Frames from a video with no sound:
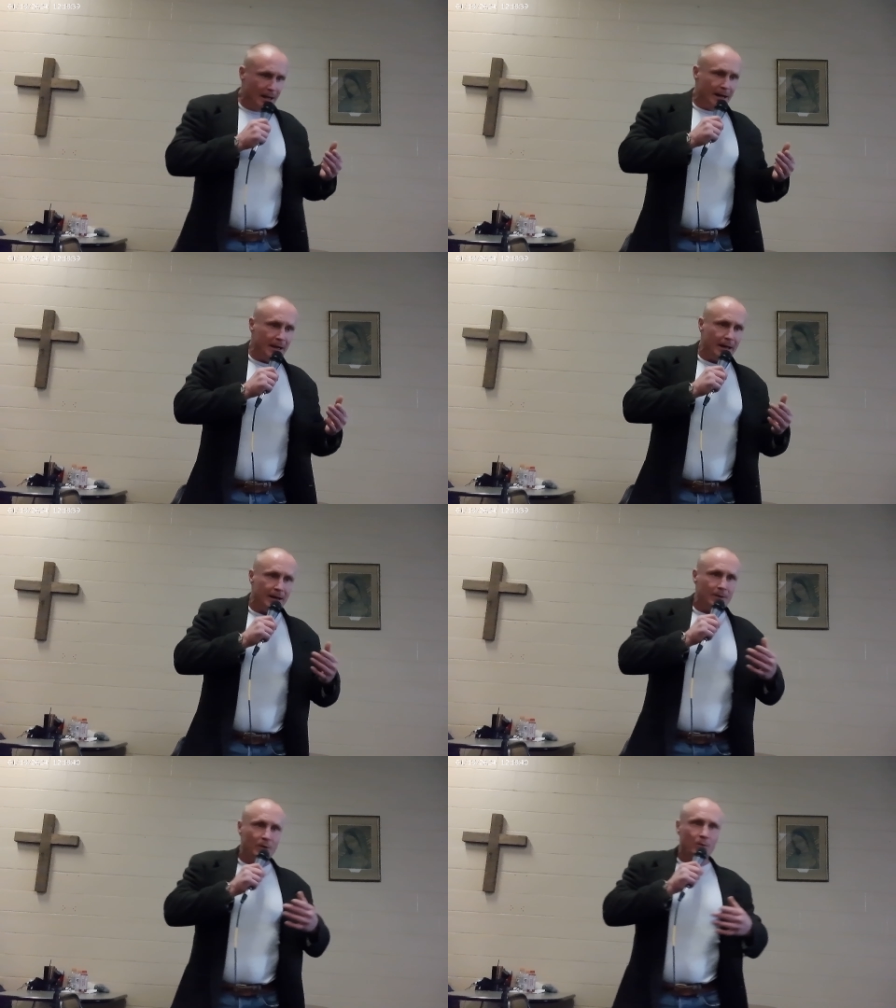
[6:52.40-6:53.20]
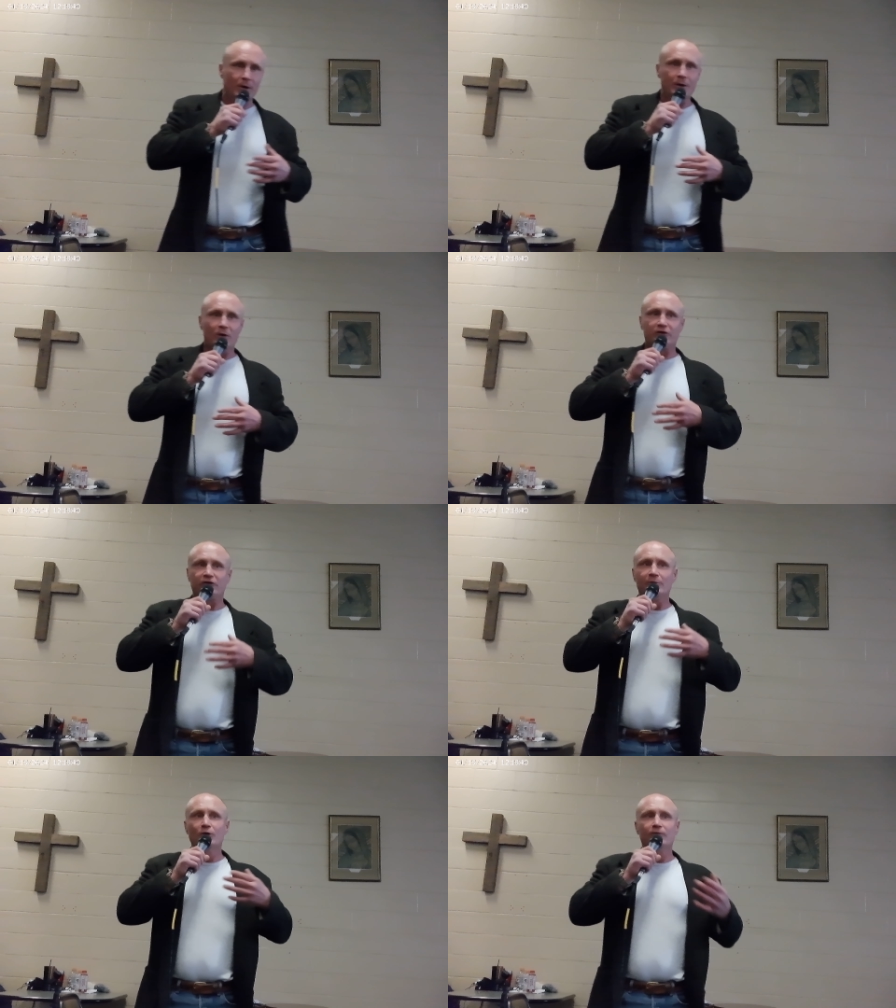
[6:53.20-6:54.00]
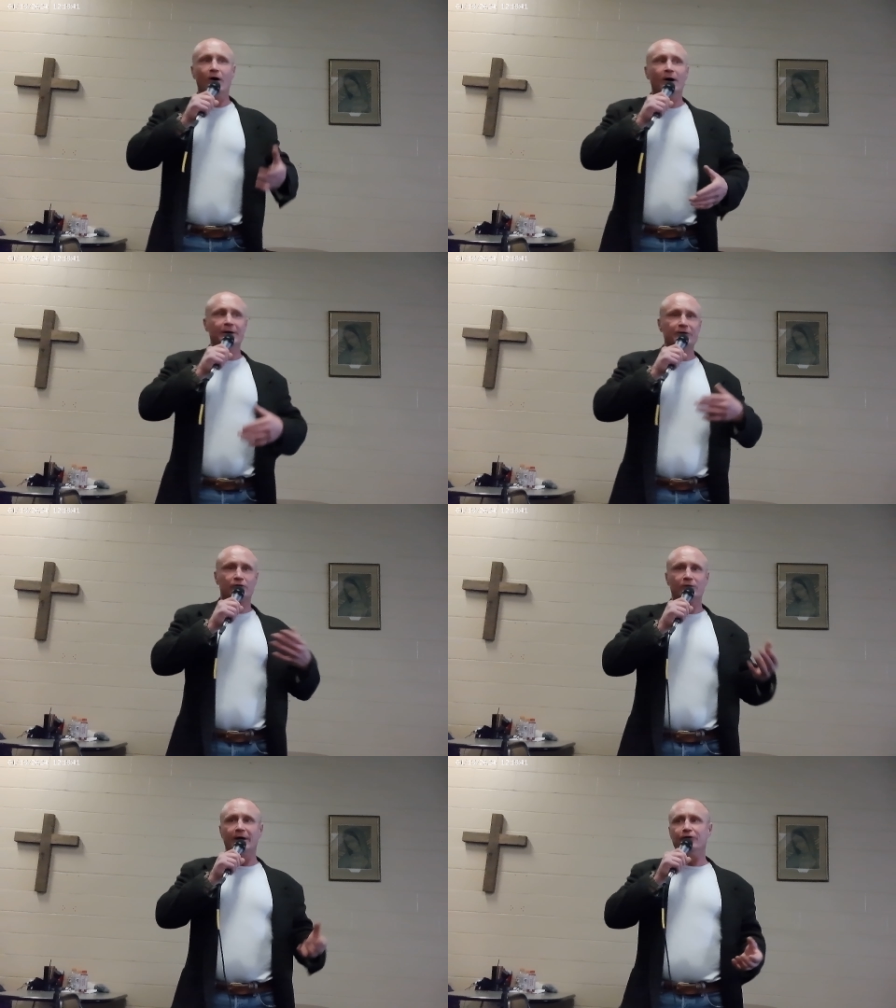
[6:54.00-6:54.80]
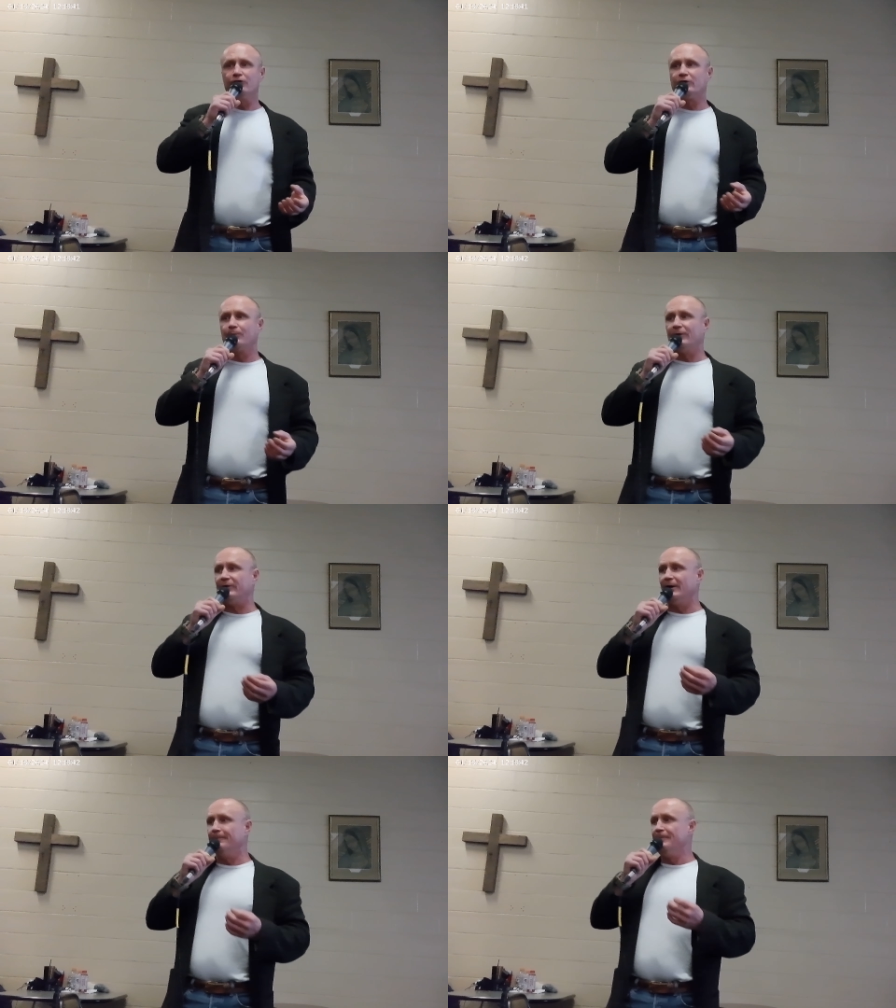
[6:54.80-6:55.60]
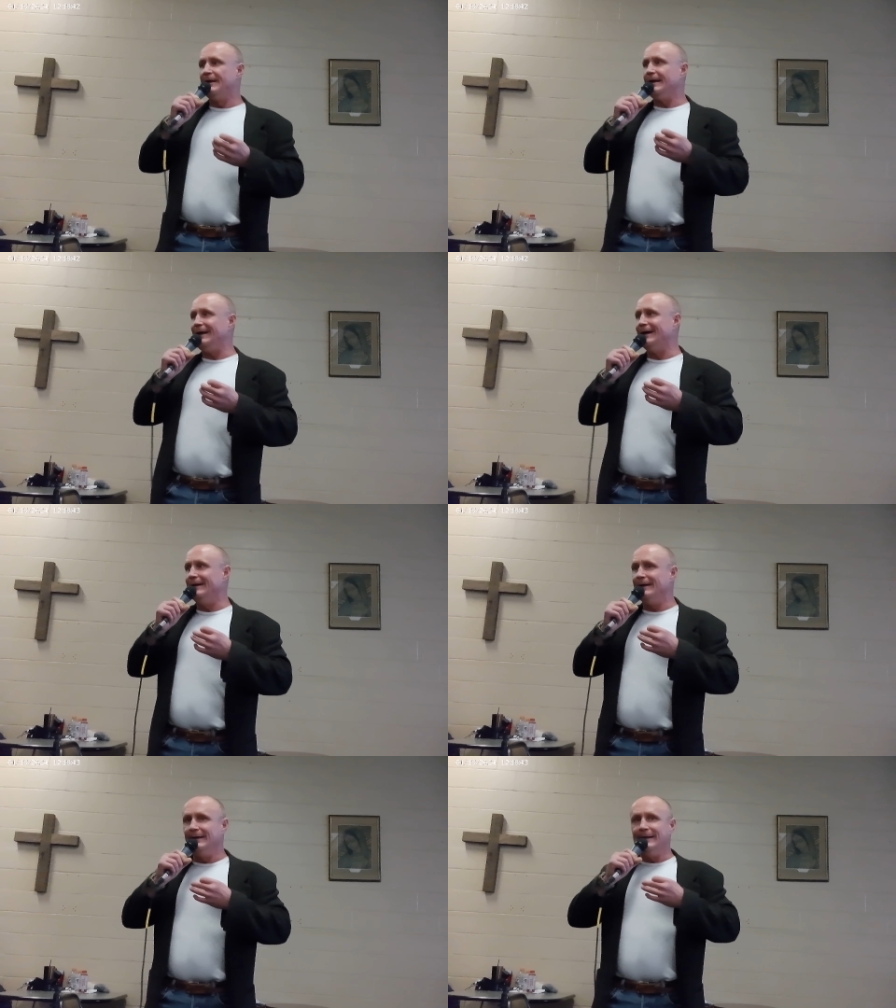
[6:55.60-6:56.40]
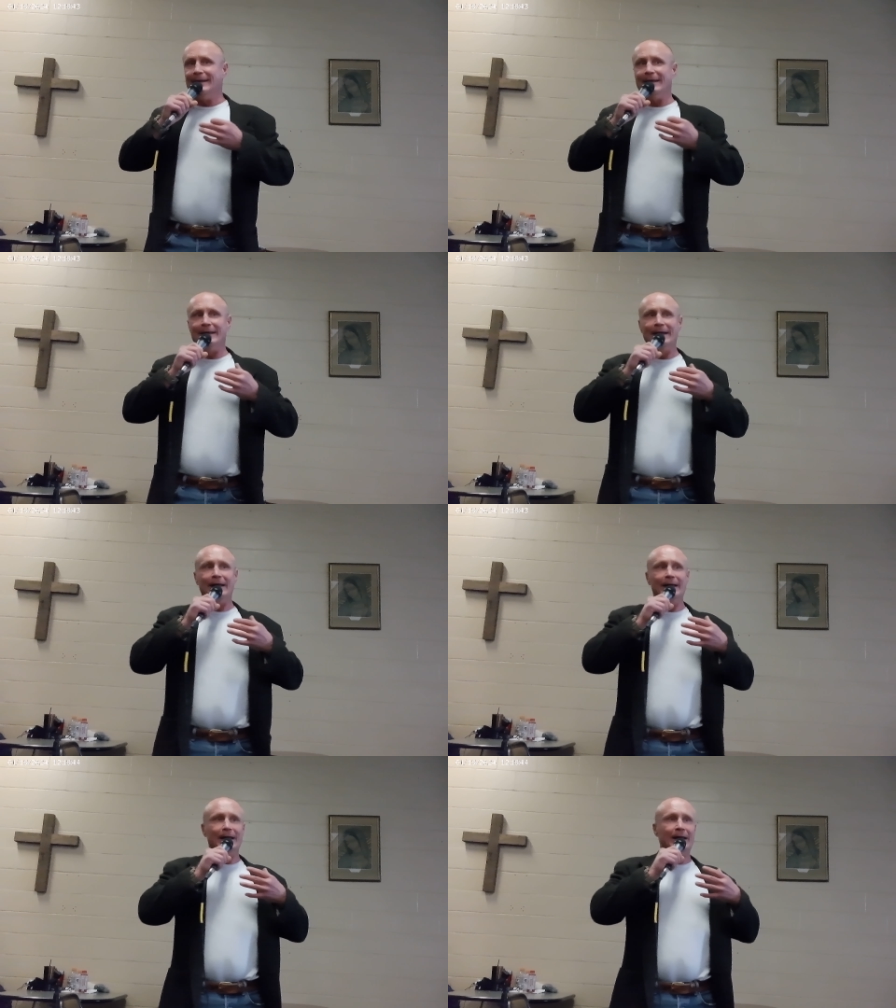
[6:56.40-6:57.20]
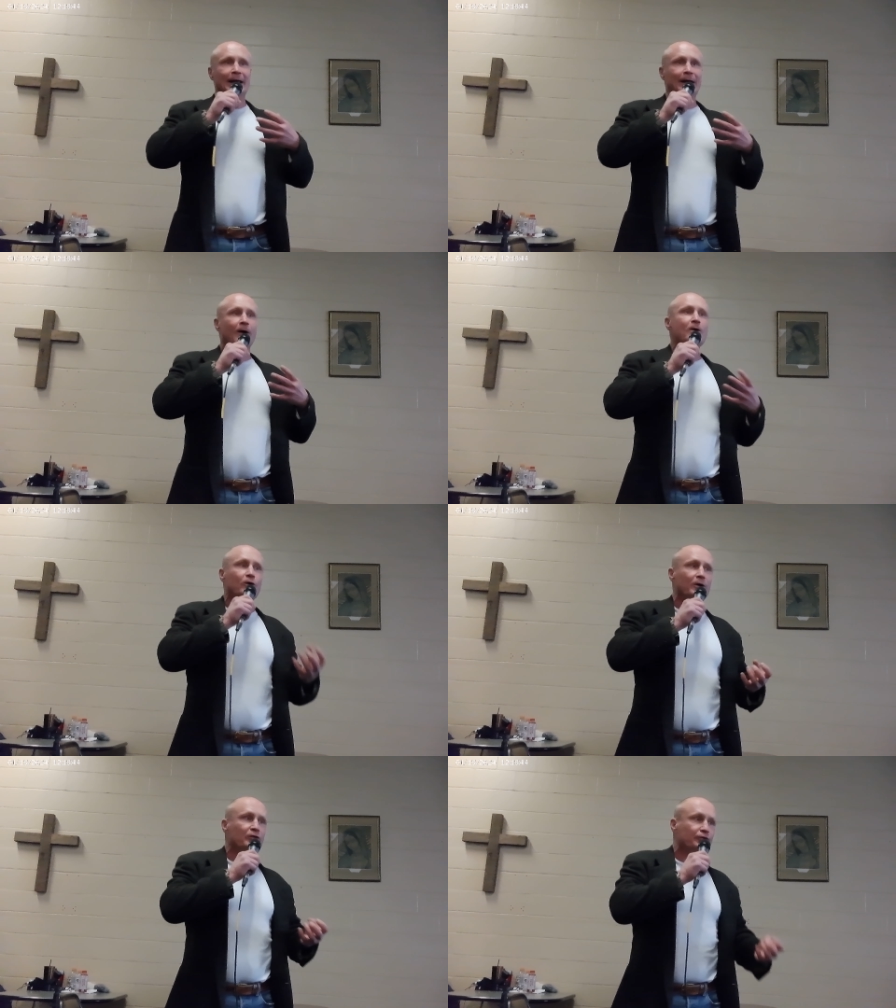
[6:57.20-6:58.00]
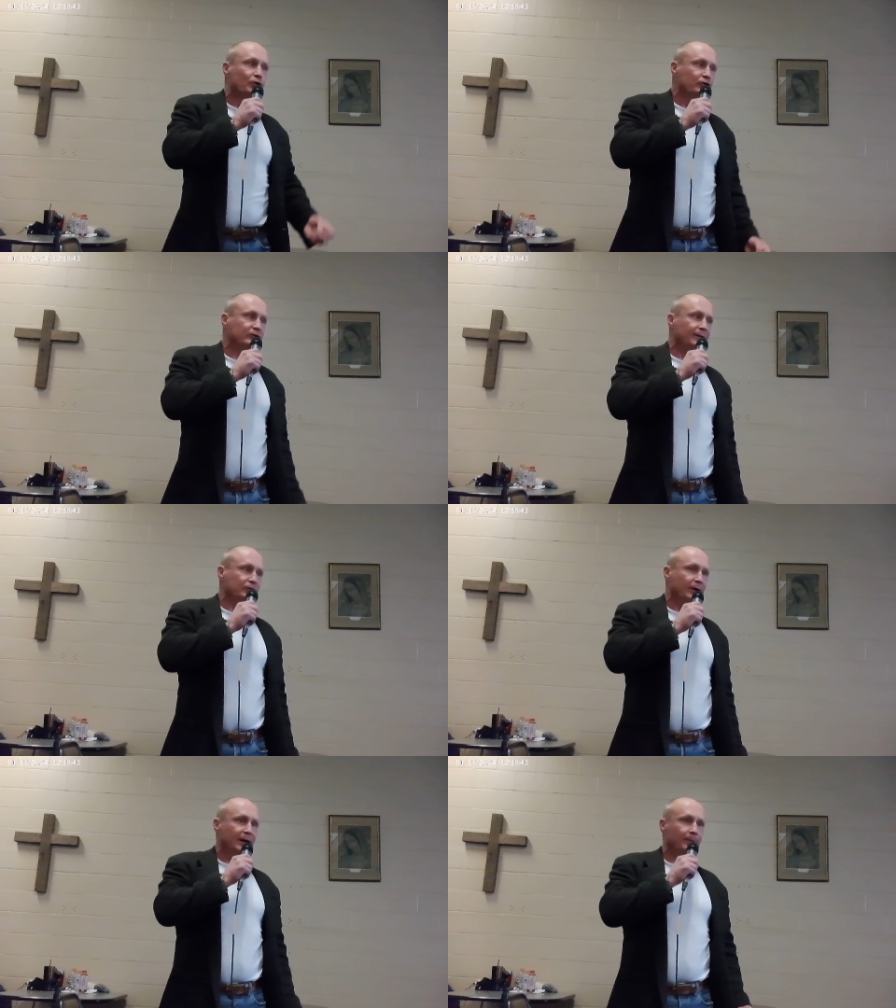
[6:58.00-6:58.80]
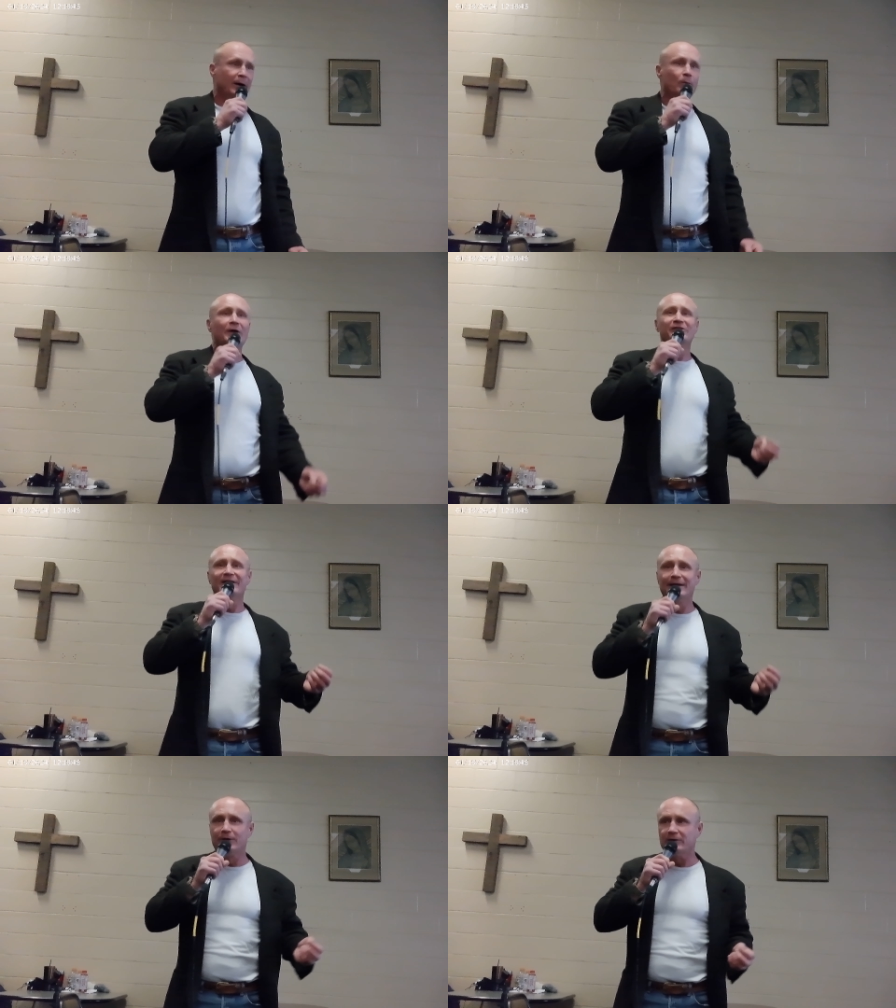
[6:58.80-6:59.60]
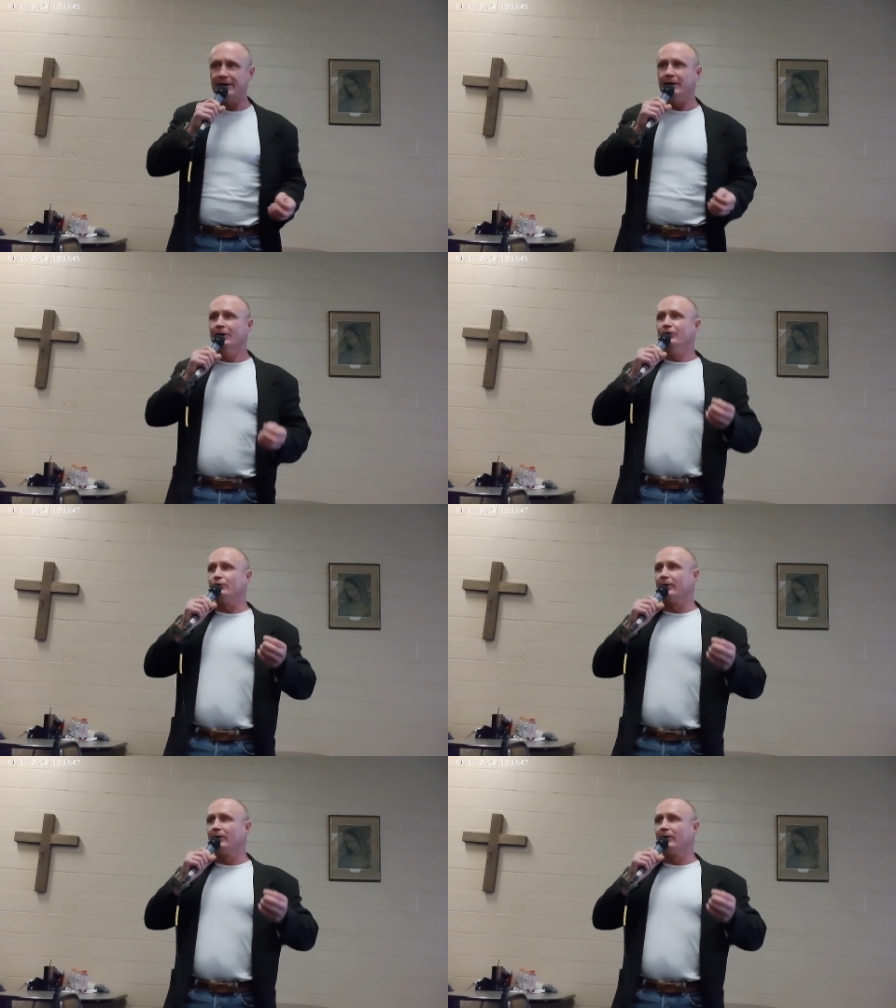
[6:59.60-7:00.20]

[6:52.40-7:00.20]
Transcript: he, he, want, he wants us to move on in this relationship with him in in a in a hunger and thirst after him. I want deliberately to